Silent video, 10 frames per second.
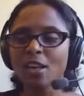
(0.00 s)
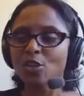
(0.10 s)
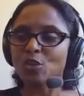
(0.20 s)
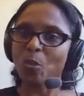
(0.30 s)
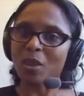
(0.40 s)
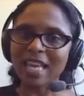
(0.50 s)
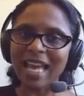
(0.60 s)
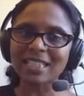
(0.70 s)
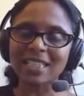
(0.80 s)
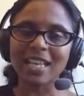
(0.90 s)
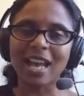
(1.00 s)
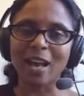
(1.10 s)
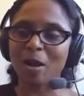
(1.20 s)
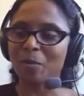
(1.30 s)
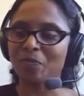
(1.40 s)
so with that
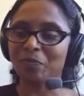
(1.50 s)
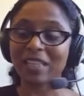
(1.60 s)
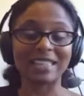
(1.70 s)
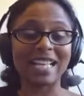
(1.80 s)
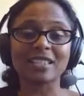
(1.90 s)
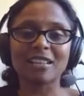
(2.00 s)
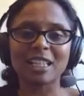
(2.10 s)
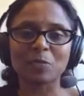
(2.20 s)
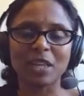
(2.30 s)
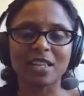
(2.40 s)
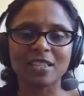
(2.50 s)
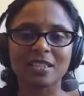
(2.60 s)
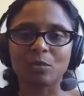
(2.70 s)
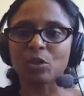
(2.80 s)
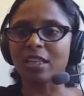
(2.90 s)
um, that's our
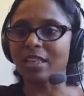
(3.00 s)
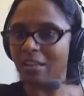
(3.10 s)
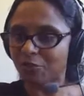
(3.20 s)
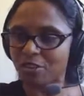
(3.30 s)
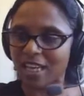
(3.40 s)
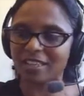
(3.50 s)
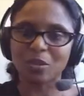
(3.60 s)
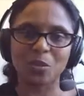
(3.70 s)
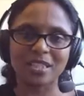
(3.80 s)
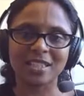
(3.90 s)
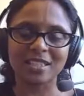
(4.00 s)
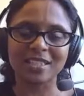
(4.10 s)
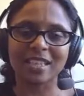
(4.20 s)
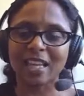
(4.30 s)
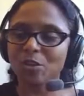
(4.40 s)
experience would love to take the
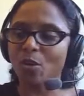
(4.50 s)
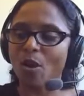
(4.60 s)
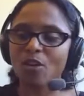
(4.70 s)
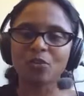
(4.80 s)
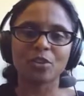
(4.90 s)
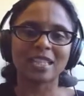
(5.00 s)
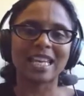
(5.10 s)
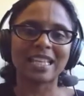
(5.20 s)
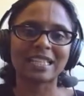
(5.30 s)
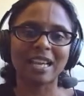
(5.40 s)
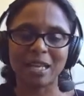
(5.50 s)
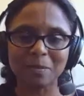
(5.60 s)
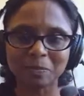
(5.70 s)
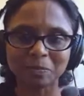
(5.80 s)
questions thank you all for taking time